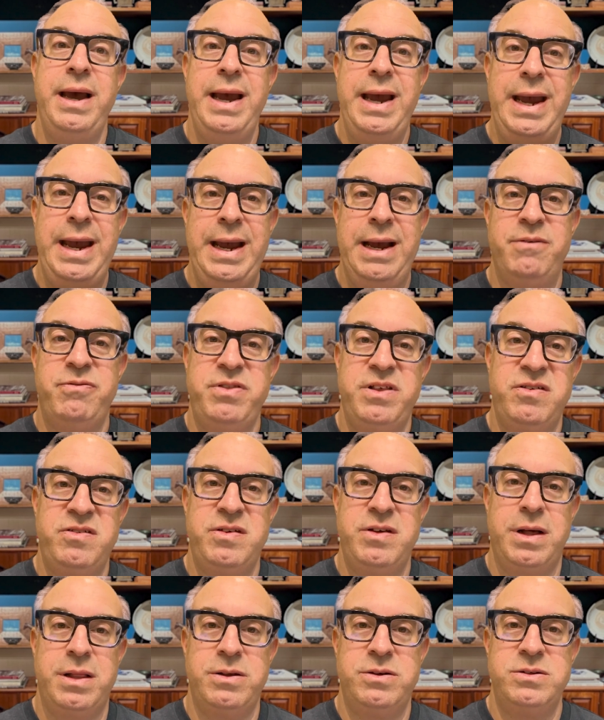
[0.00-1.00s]
if the
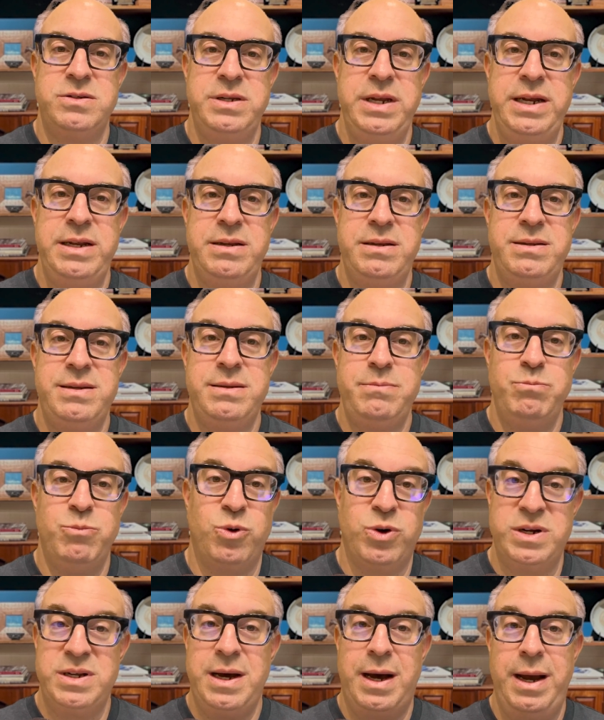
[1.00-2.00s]
sellers need
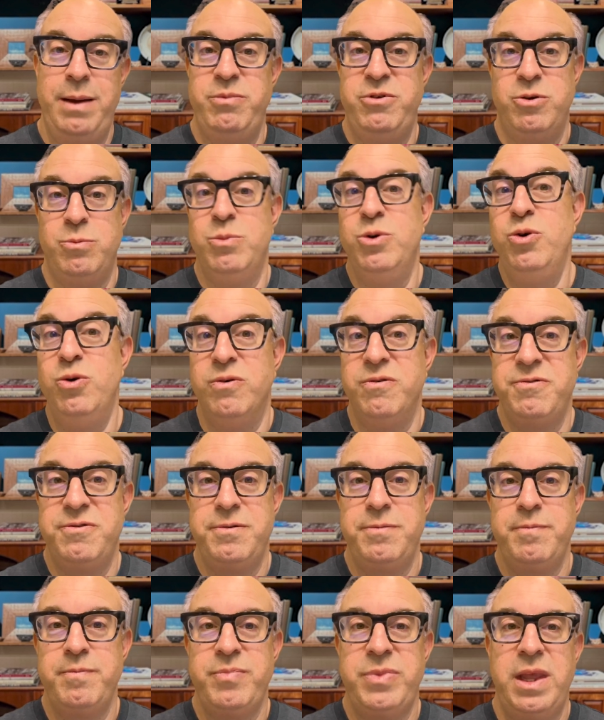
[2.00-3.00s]
more time to move.
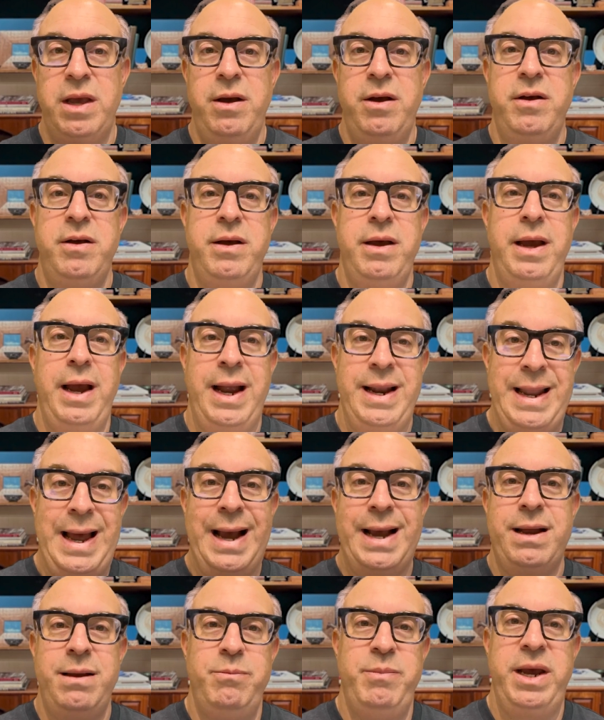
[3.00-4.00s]
And
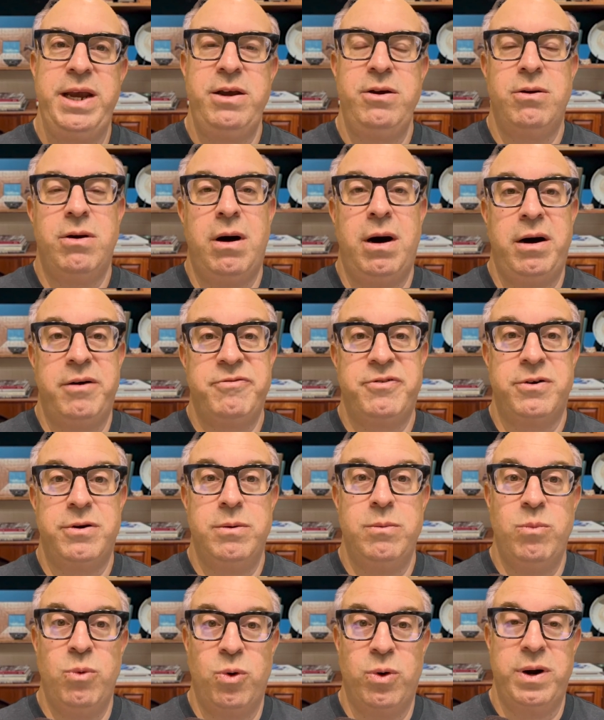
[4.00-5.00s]
that can make your offer
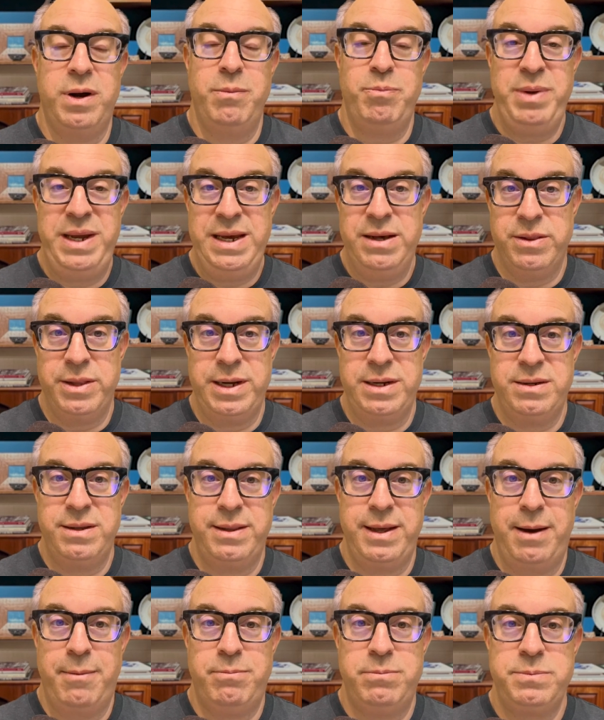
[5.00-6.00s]
more appealing to
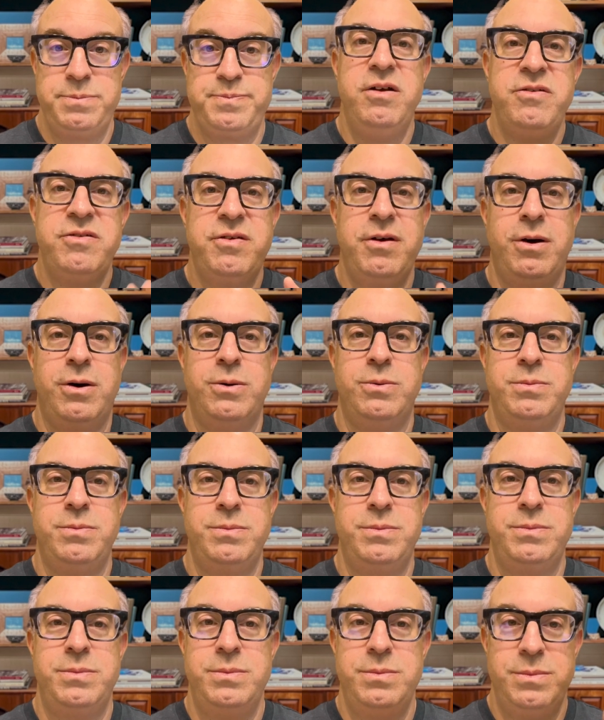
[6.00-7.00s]
them. So
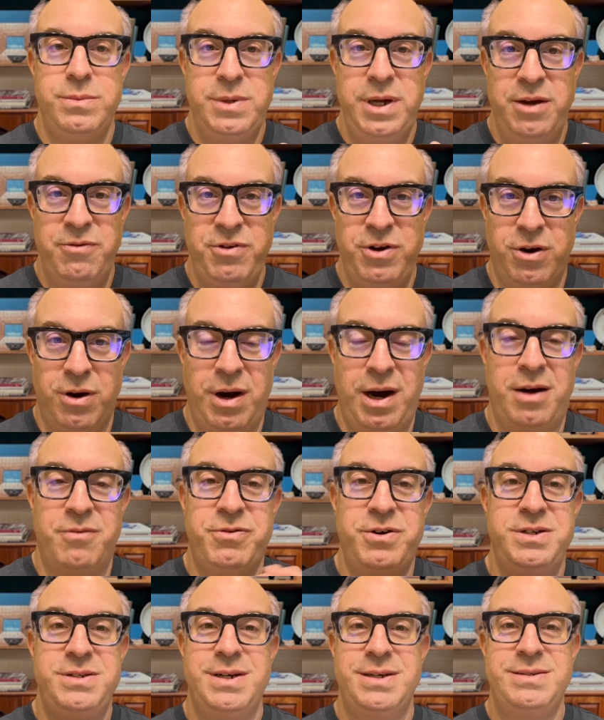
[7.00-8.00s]
if your
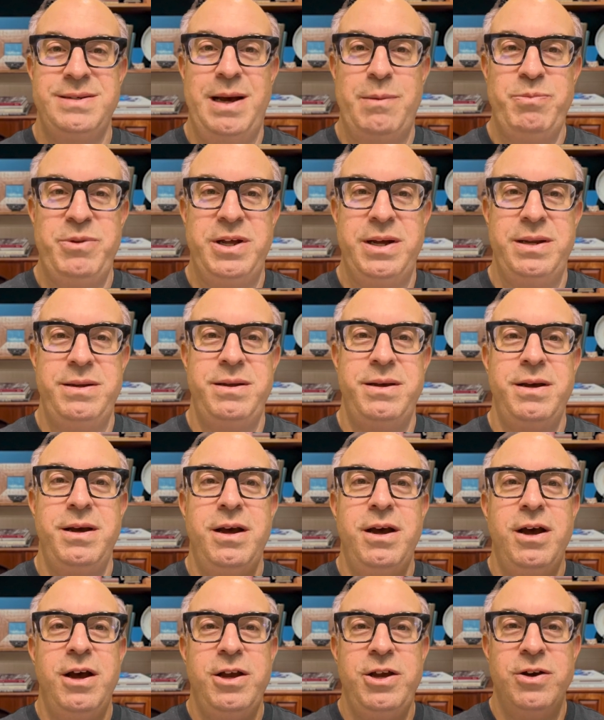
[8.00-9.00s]
offer is accepted,
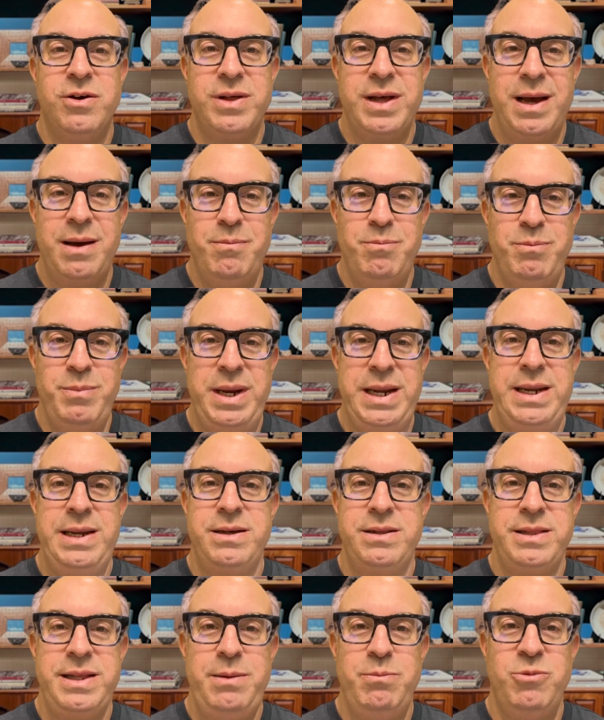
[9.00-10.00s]
you'll
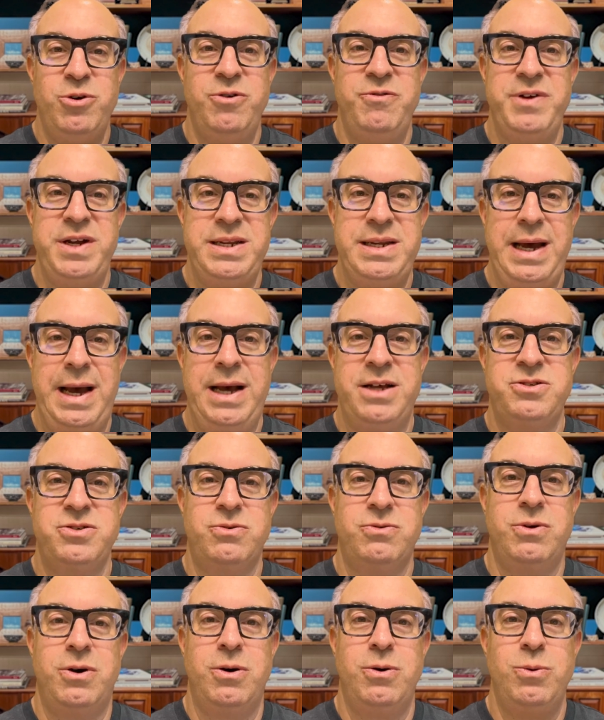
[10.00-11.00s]
immediately move into
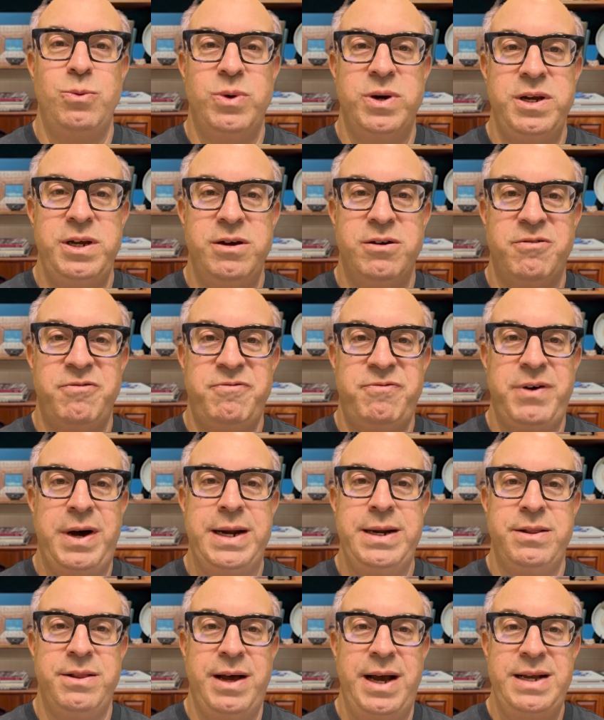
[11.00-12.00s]
escrow where you'll
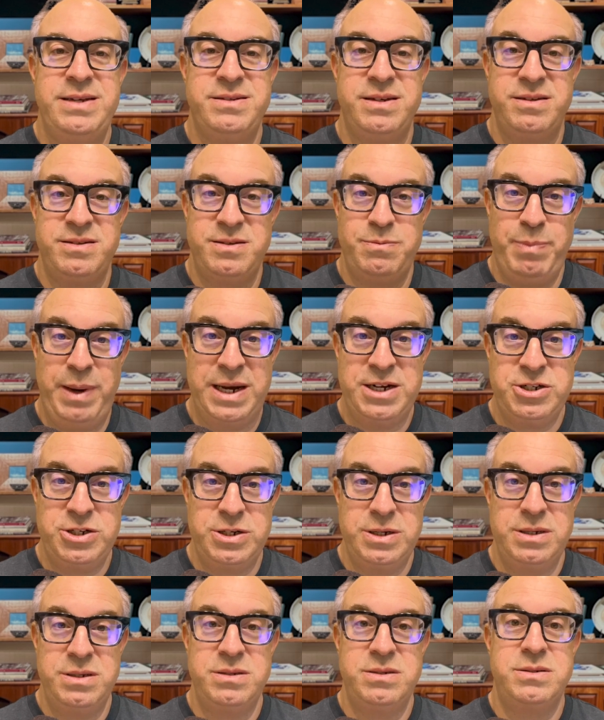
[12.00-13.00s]
finalize
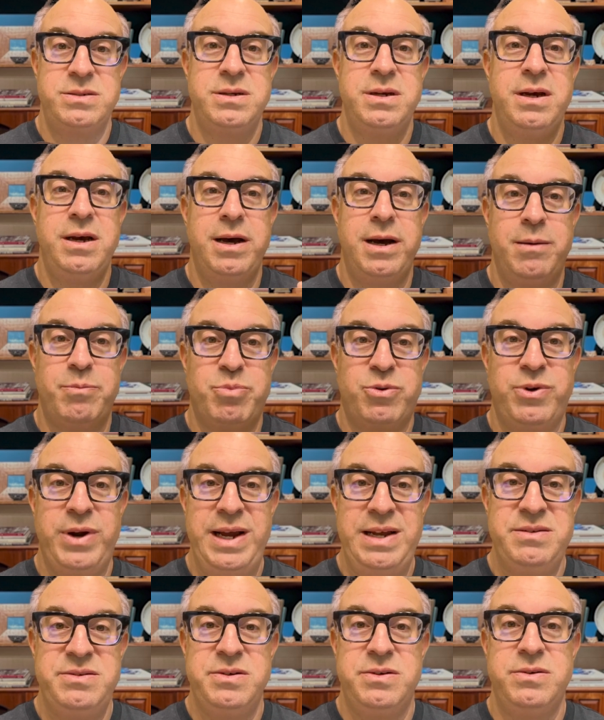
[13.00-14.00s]
inspections,
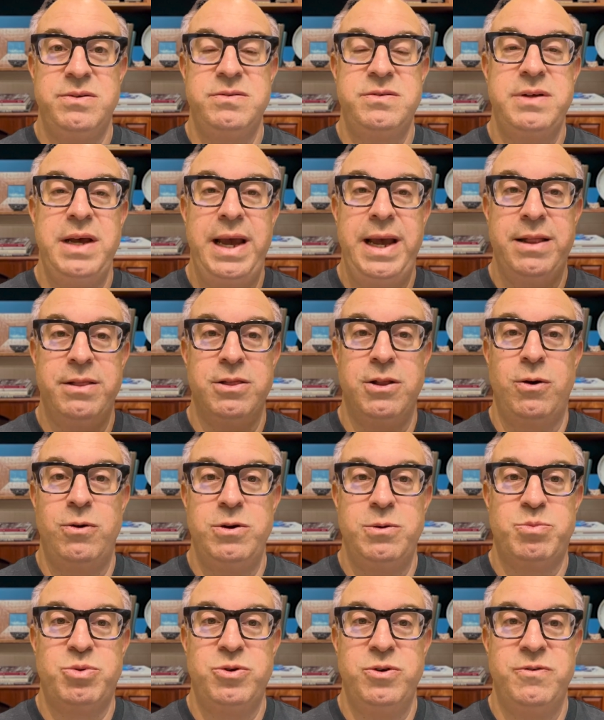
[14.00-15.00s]
appraisals, and loan
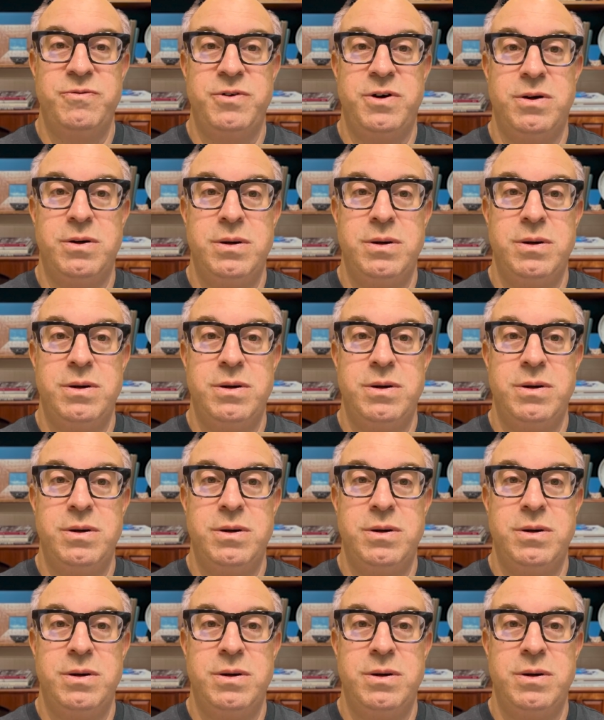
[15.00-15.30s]
approval.